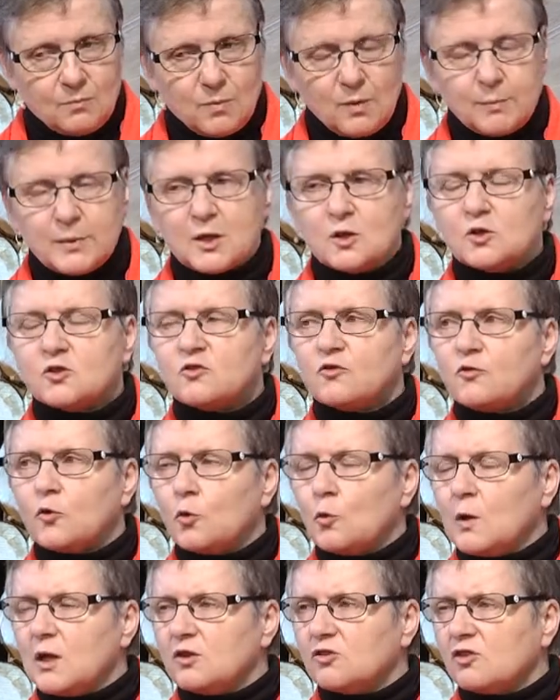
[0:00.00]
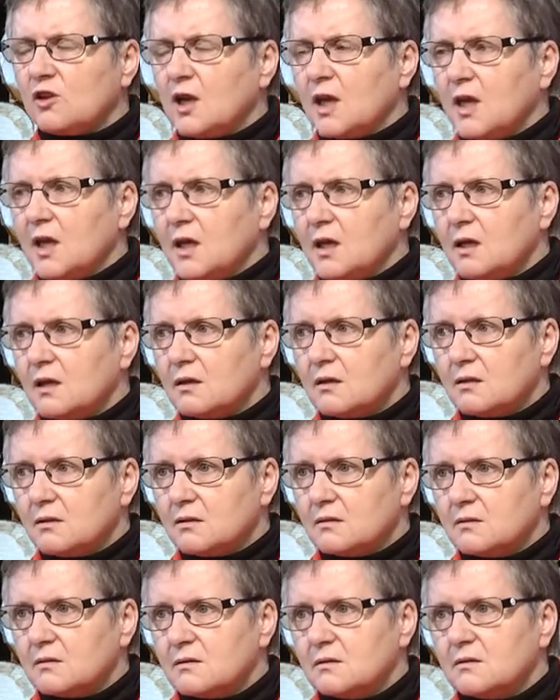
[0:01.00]
But because foolishly
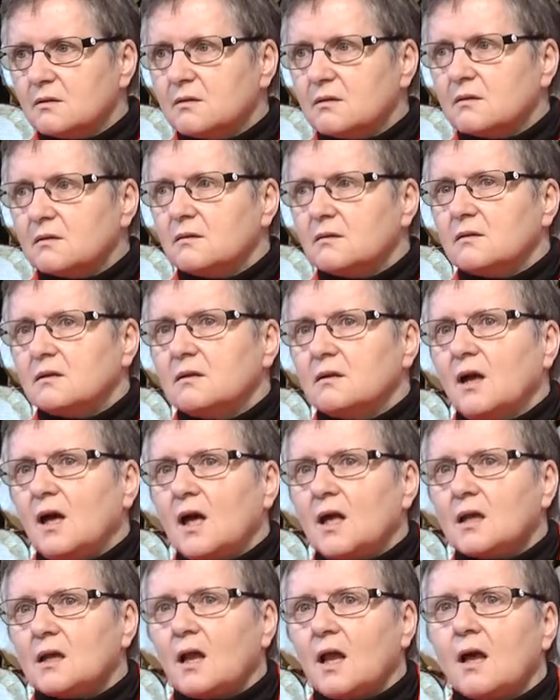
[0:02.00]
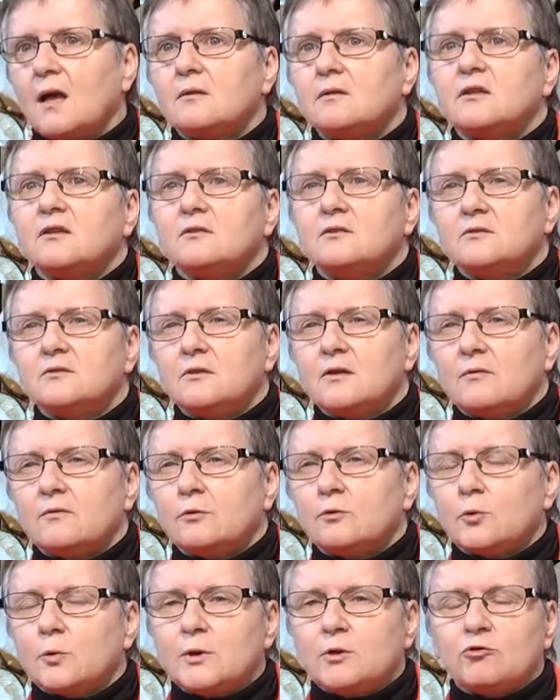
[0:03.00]
I allowed the
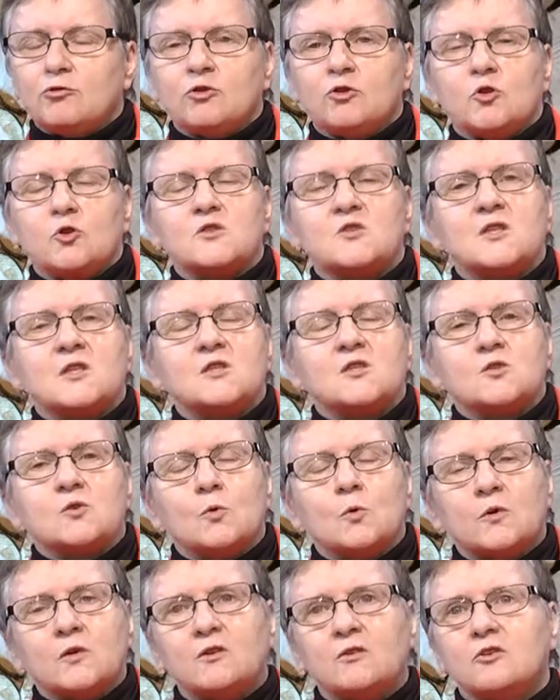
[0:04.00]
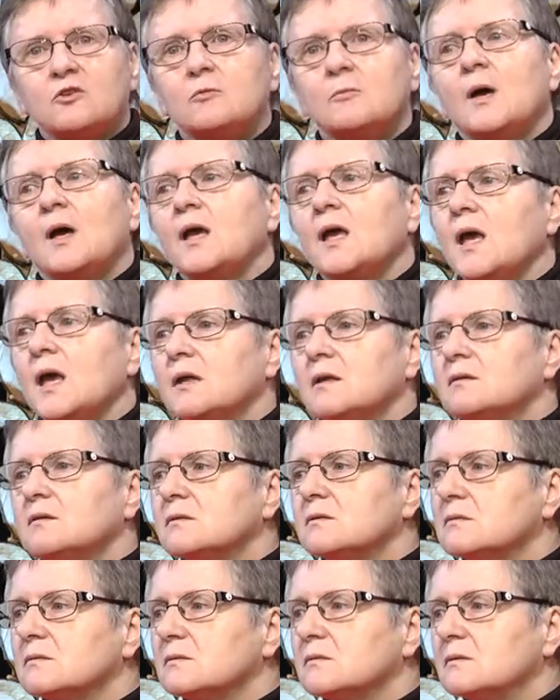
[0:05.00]
devil to introduce this thought into my head
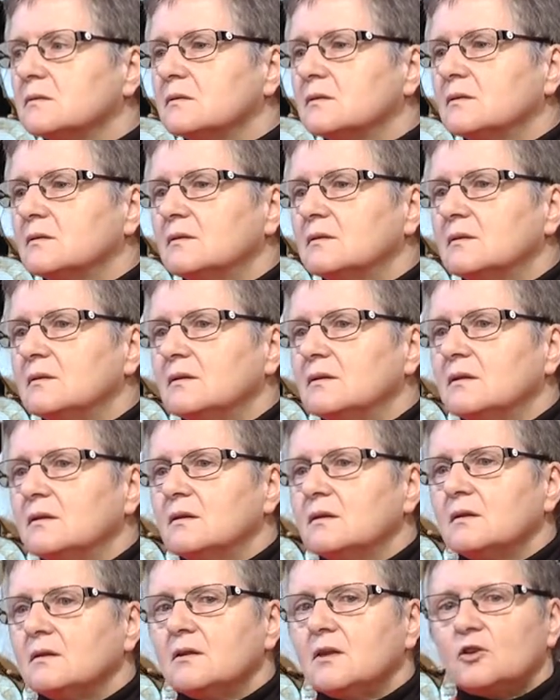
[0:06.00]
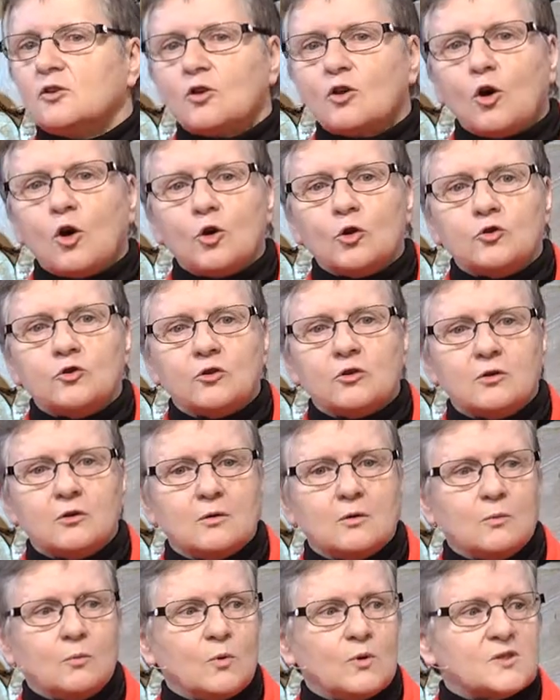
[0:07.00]
that God
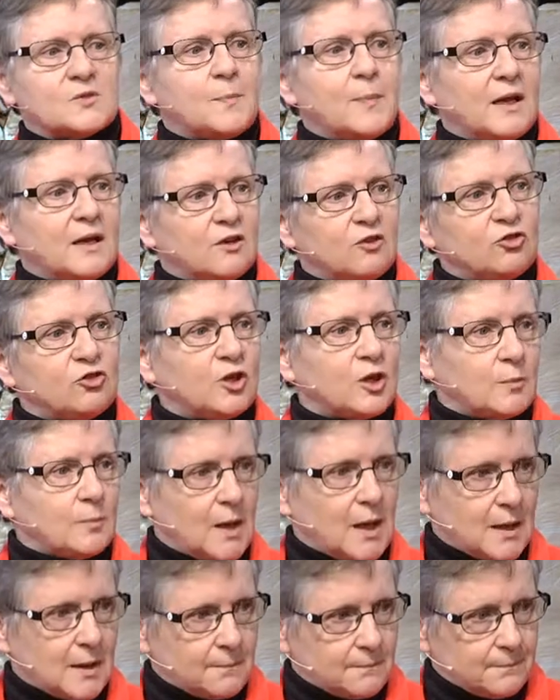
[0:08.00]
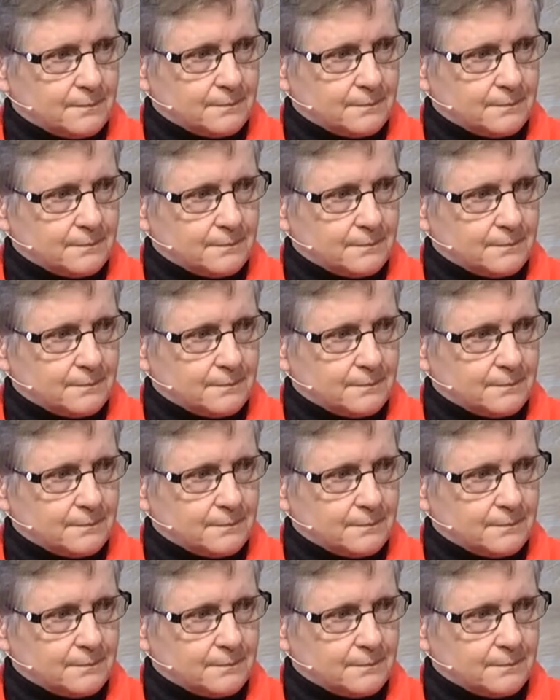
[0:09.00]
was punishing me.